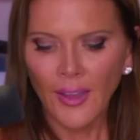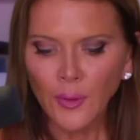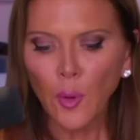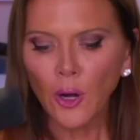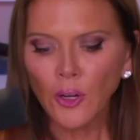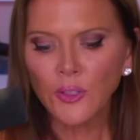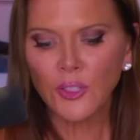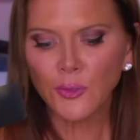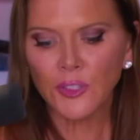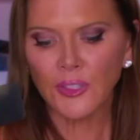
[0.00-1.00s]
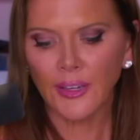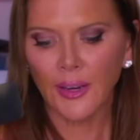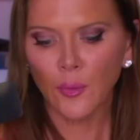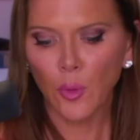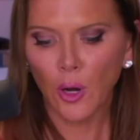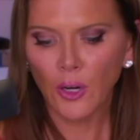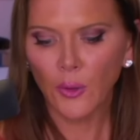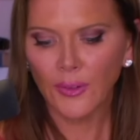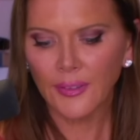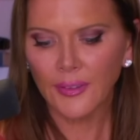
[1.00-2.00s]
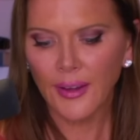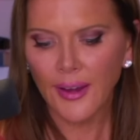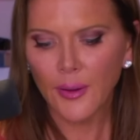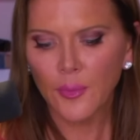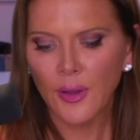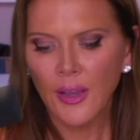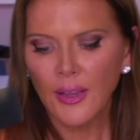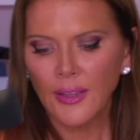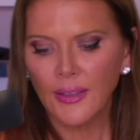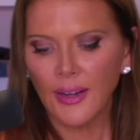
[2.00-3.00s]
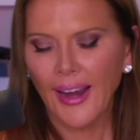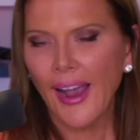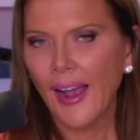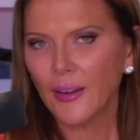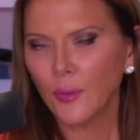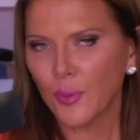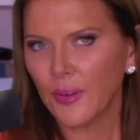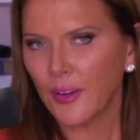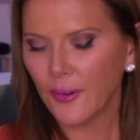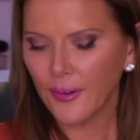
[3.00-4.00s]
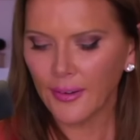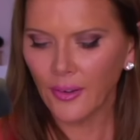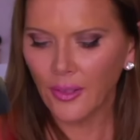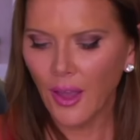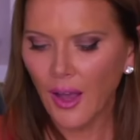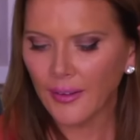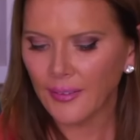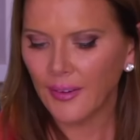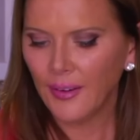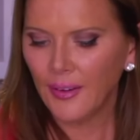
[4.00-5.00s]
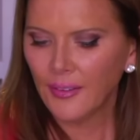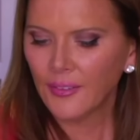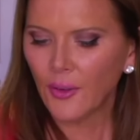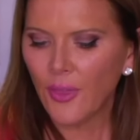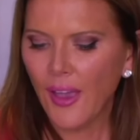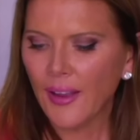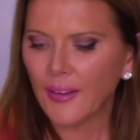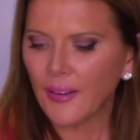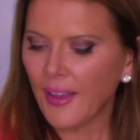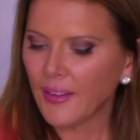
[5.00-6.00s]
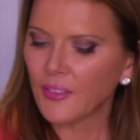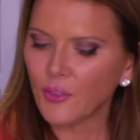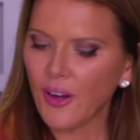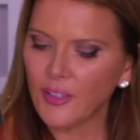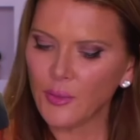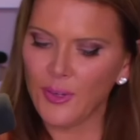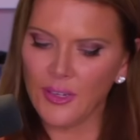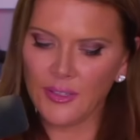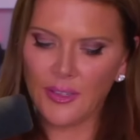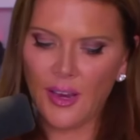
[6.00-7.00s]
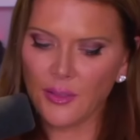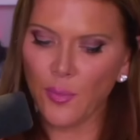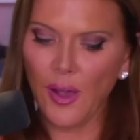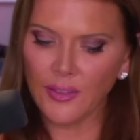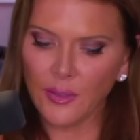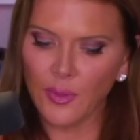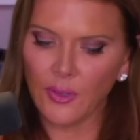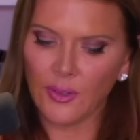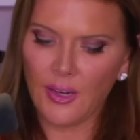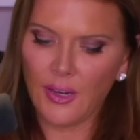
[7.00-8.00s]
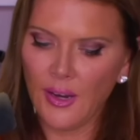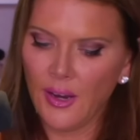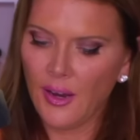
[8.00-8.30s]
I think Marco's interesting. And Marco is a name that I hadn't been hearing a lot. So that strikes me as a possibility.